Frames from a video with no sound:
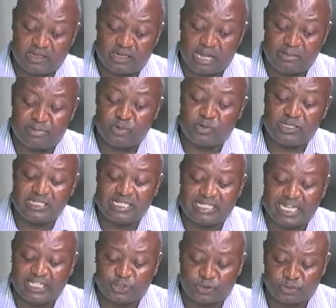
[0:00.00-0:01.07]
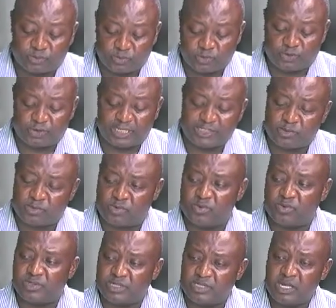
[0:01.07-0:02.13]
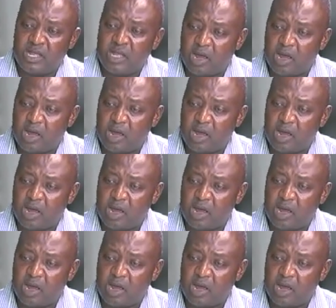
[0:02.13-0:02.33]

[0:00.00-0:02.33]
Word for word: uh, abusive detention, which has to do with